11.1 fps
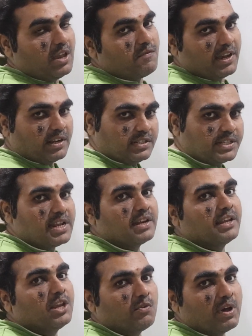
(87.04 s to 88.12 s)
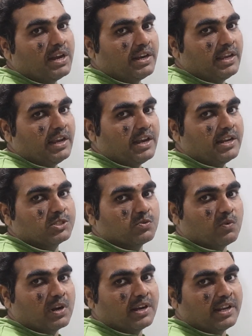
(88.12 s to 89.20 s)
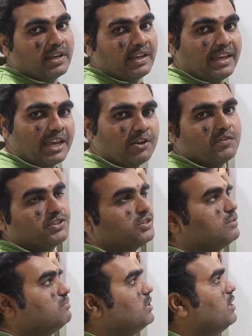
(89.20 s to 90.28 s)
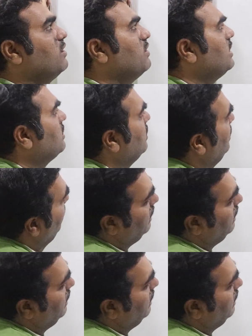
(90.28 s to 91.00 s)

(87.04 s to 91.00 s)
If I consider equality, it is quadratic equation, right?